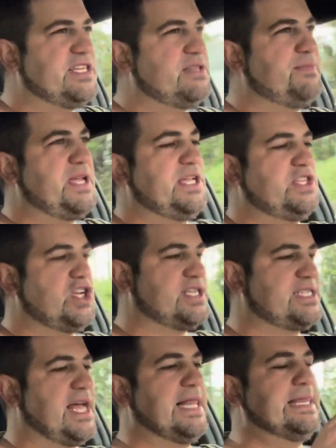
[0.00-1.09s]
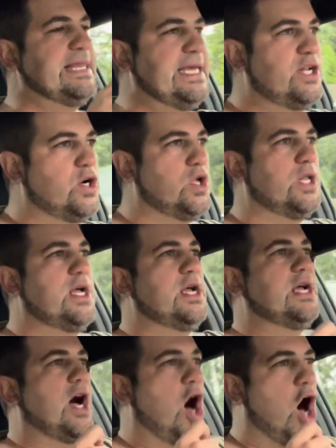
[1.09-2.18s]
to be just a little
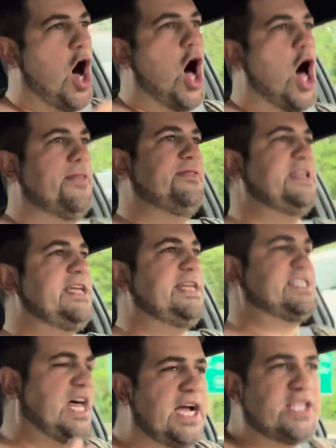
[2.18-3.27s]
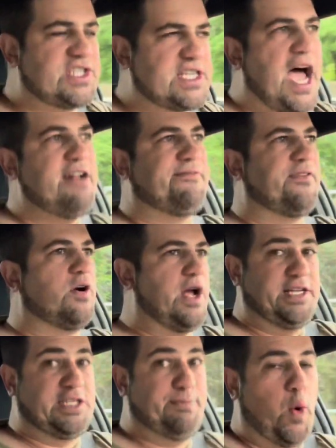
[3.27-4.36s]
on the sluggish side for
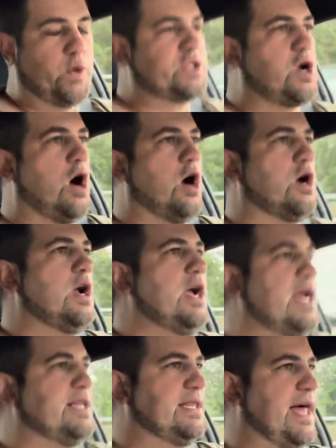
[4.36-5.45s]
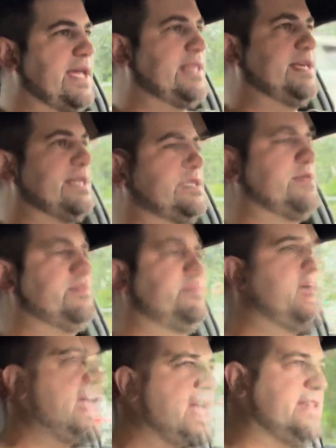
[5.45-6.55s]
a sports car like this.
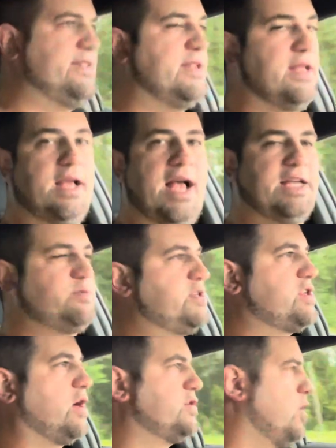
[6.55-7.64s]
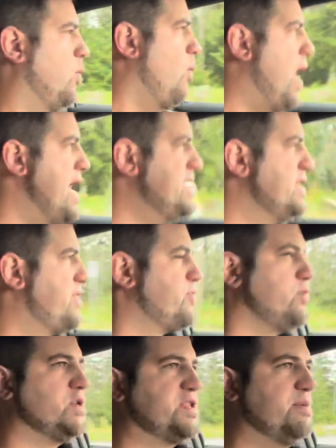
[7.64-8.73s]
Then, as we start to wind it
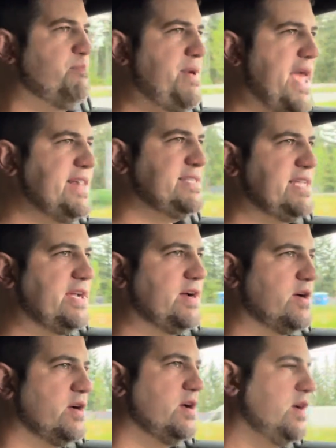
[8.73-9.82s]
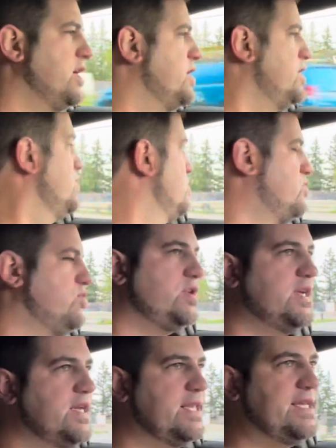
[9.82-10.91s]
through some bends here, you
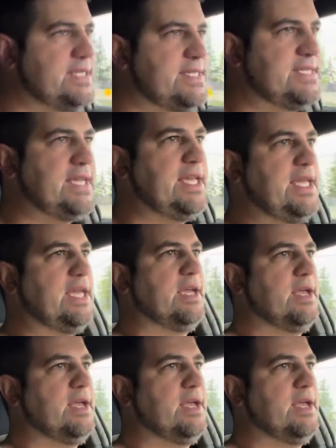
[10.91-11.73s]
really see